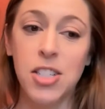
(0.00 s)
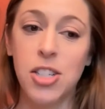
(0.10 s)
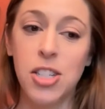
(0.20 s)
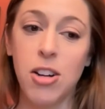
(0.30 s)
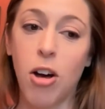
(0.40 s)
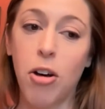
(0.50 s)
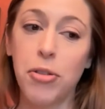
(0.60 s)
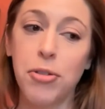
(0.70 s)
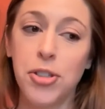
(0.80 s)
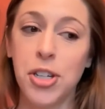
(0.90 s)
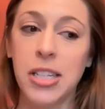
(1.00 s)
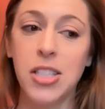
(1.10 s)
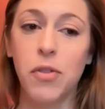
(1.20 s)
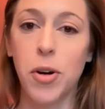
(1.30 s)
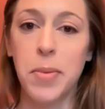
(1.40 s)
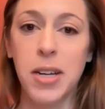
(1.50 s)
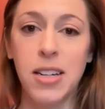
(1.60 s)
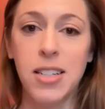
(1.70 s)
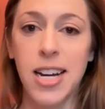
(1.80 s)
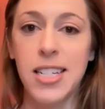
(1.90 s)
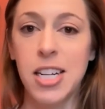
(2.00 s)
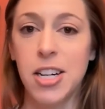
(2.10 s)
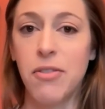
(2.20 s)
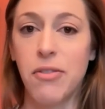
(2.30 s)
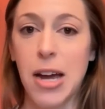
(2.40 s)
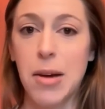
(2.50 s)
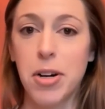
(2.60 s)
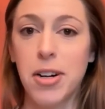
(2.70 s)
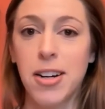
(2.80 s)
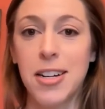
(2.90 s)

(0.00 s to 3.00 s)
just all through transforming dietary fiber,